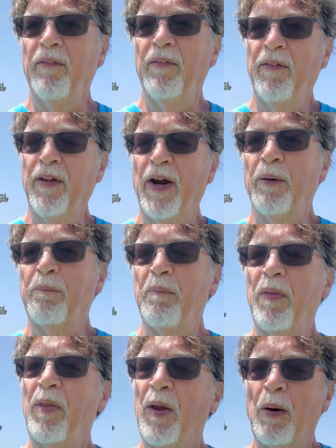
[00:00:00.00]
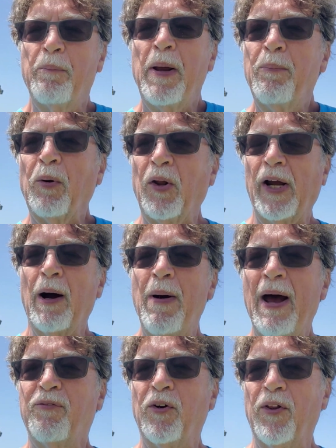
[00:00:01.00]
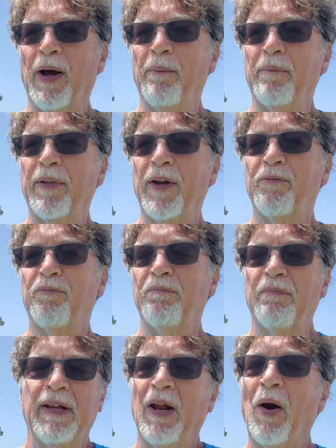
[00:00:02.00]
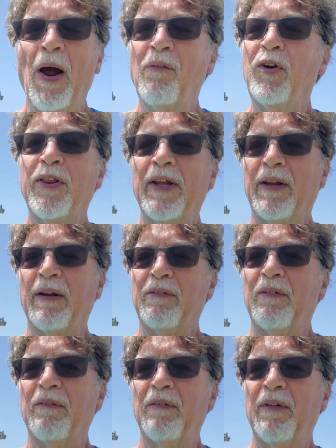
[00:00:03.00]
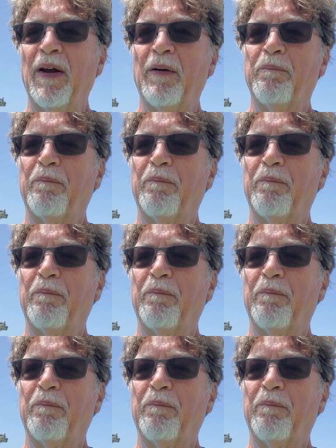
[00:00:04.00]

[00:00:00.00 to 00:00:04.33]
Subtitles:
their people that come after them, their, you know, everything that their